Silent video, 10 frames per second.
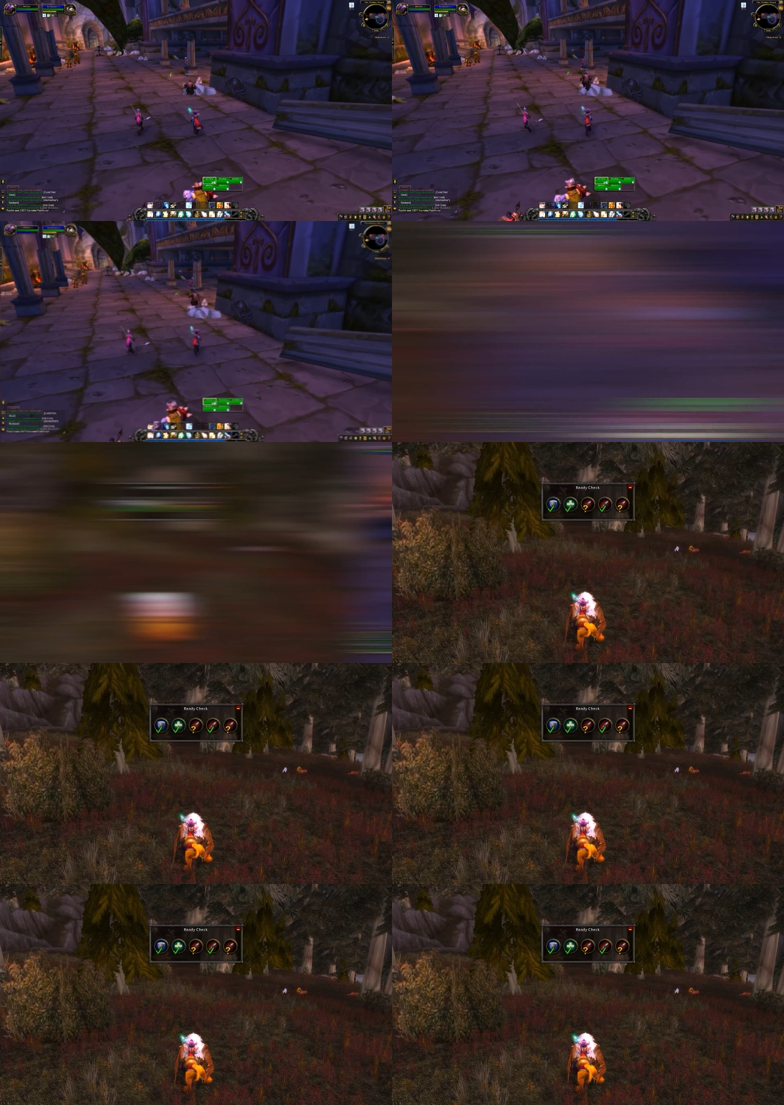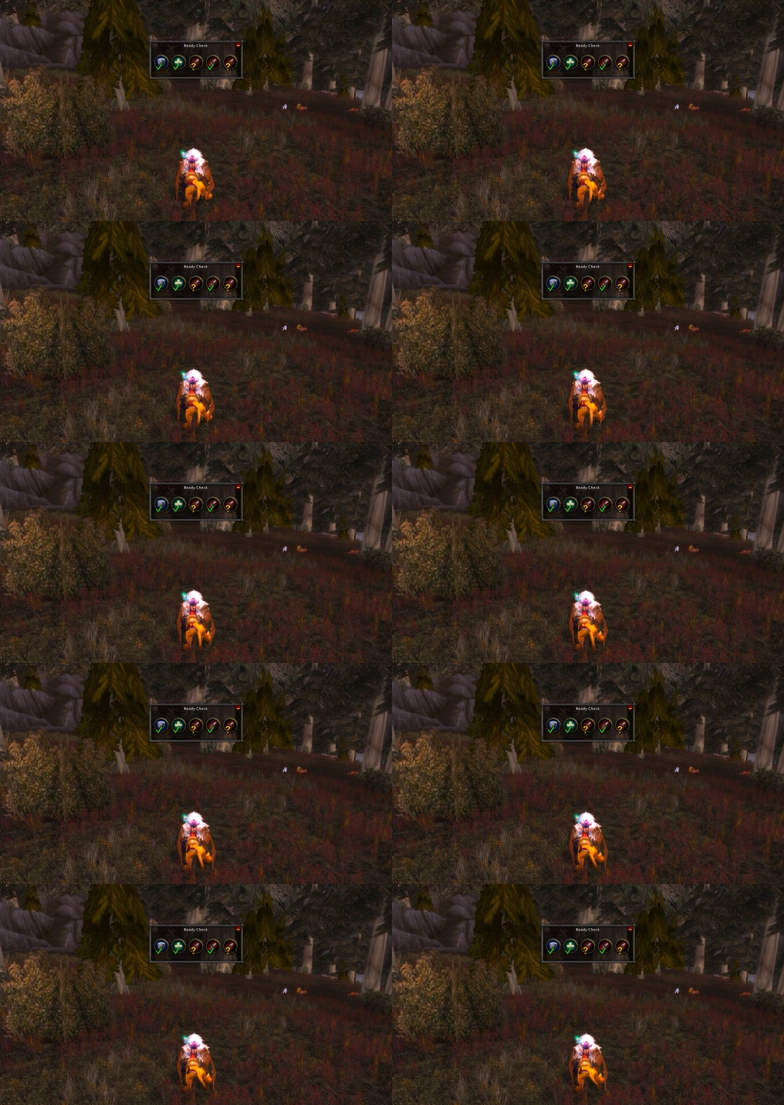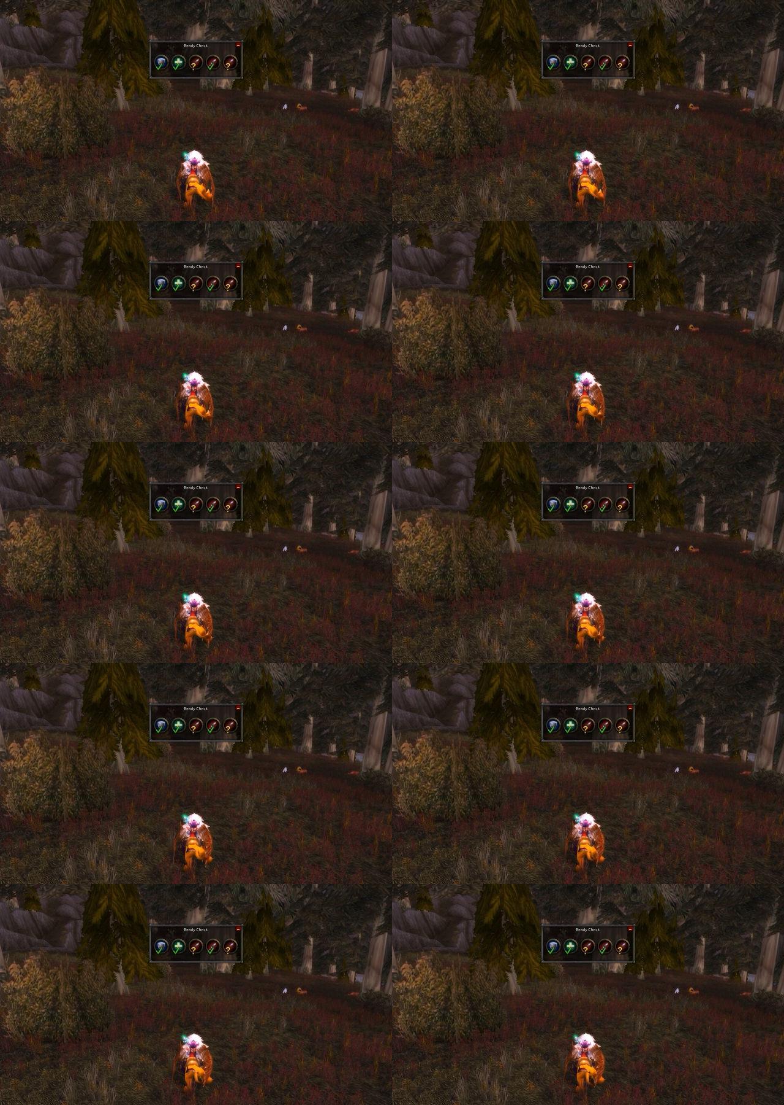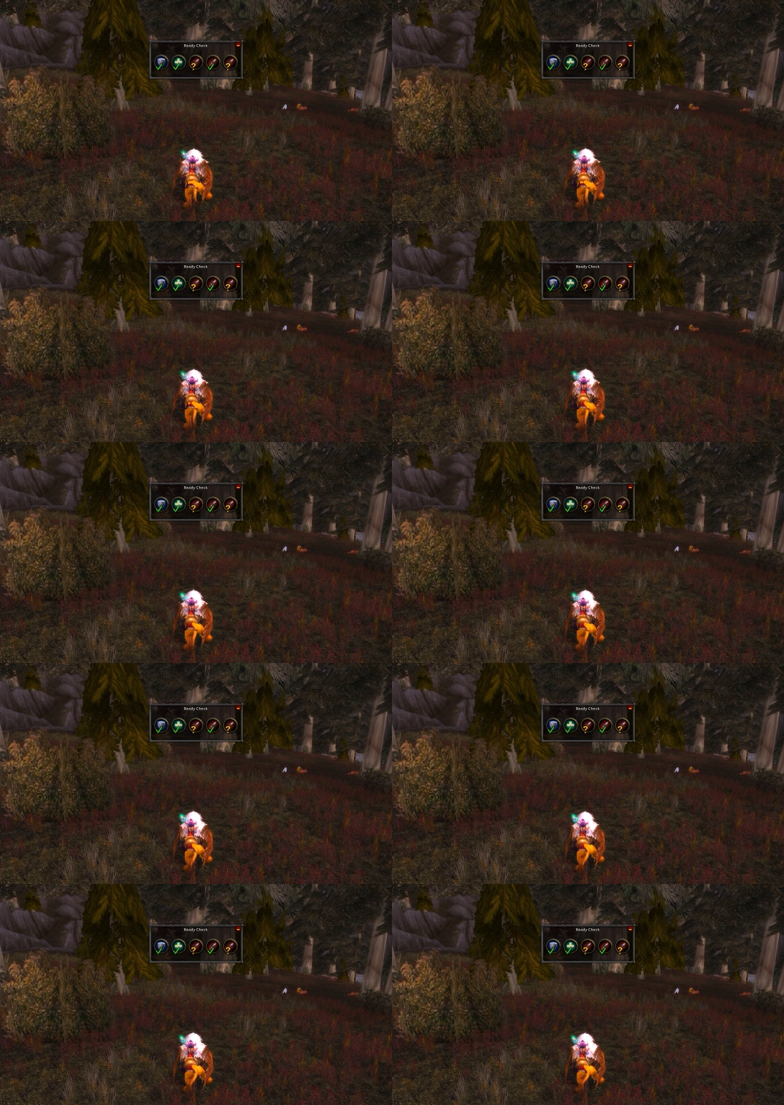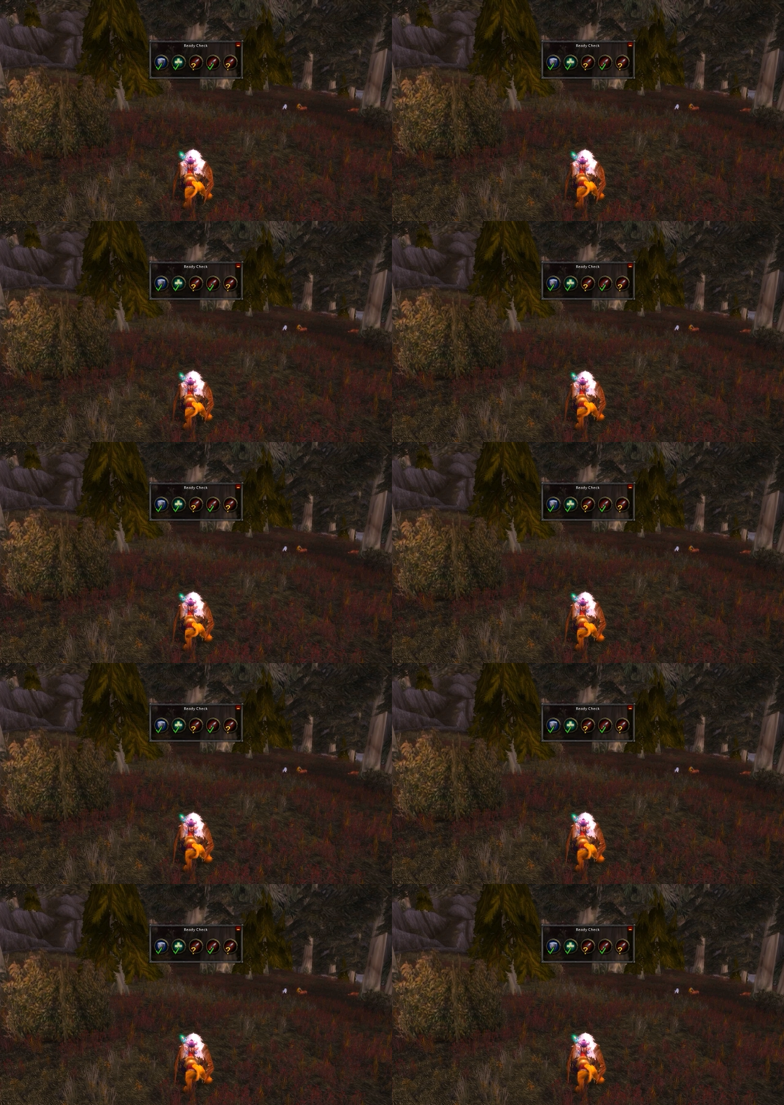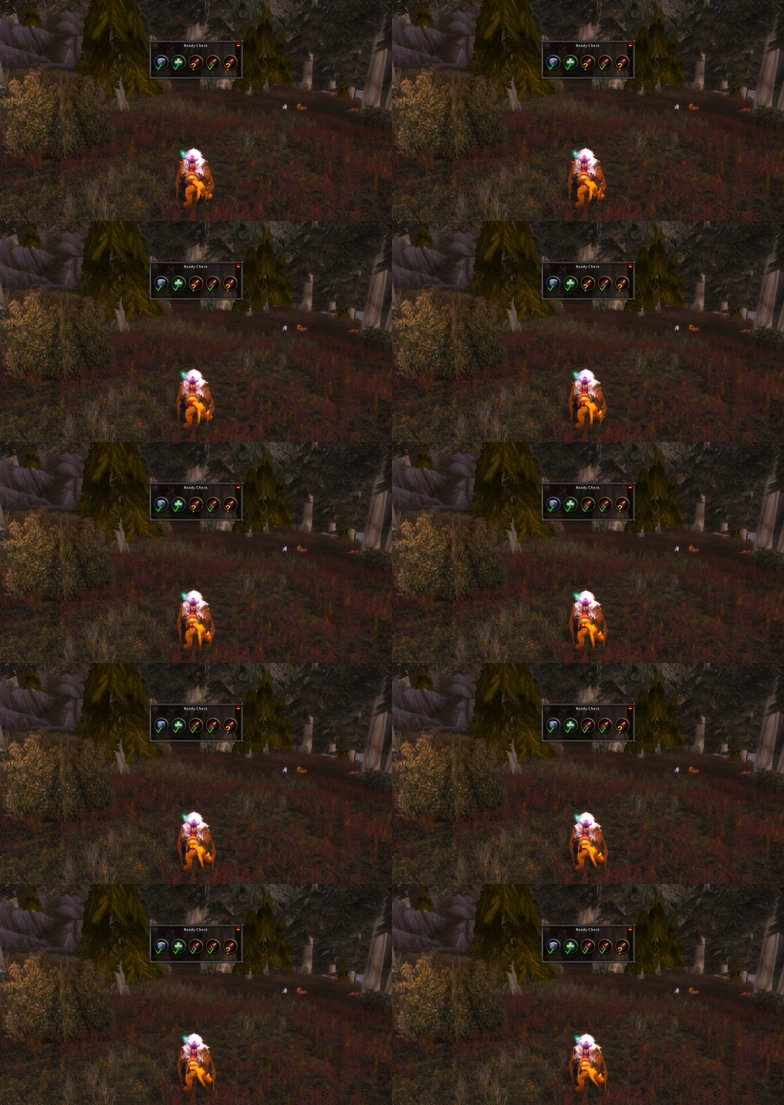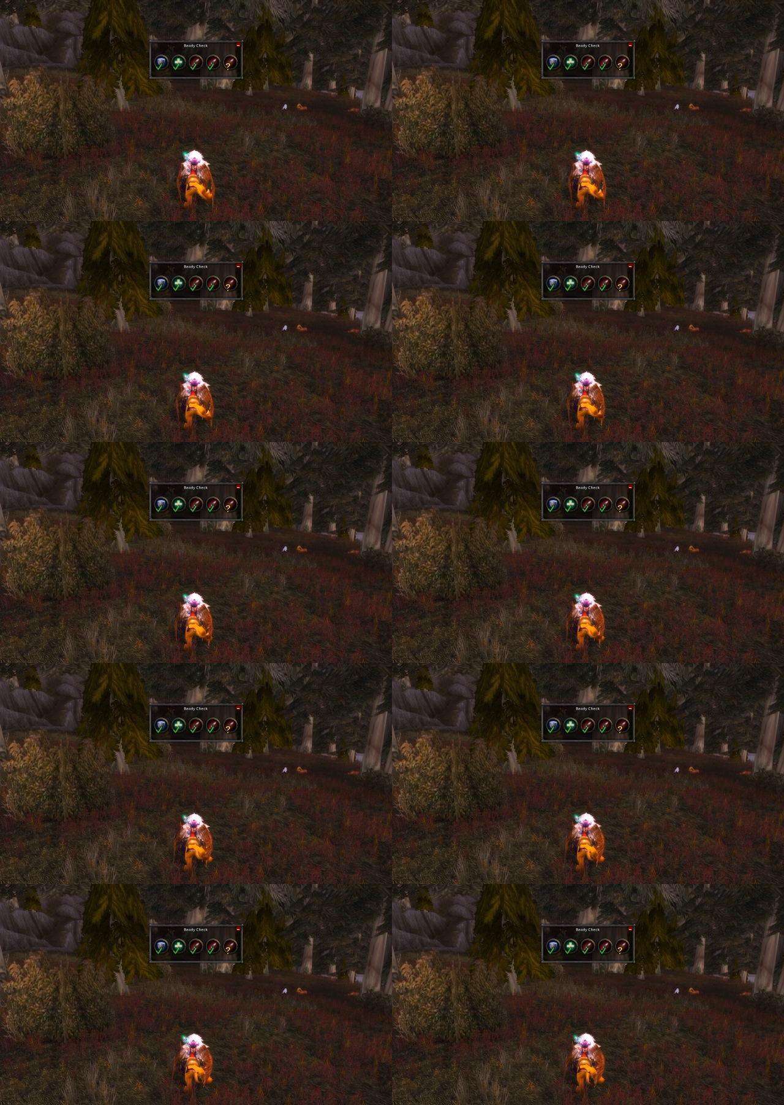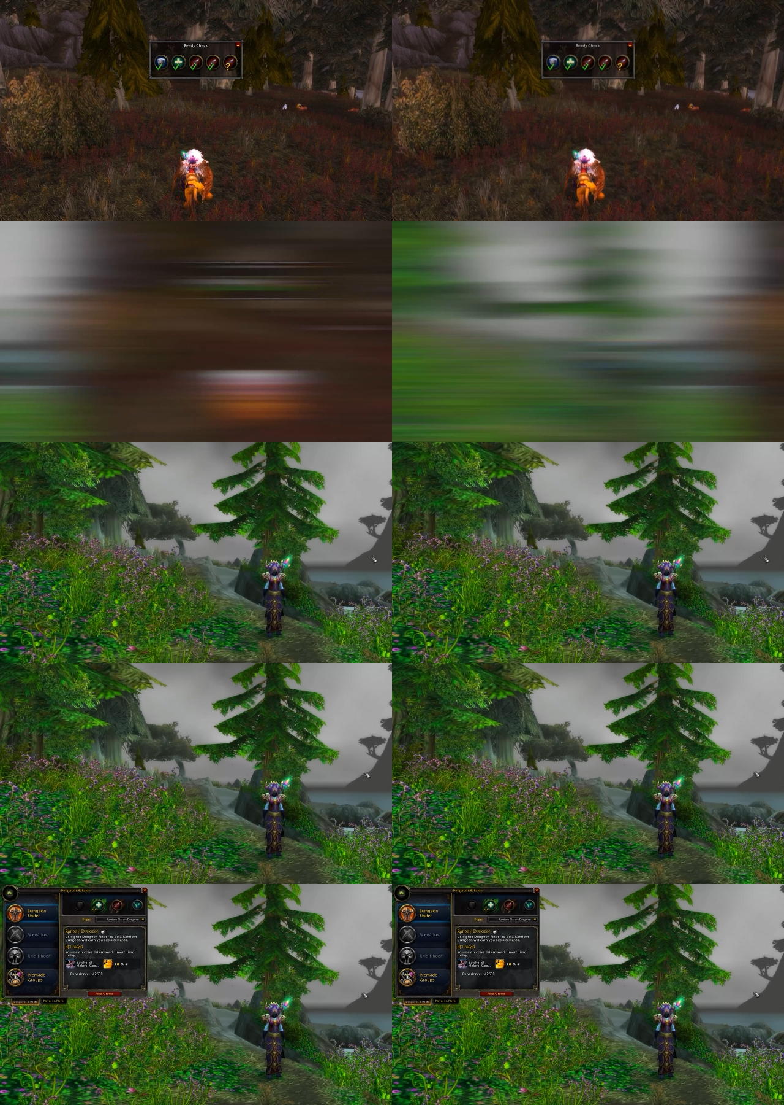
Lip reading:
[unreadable: no face in view]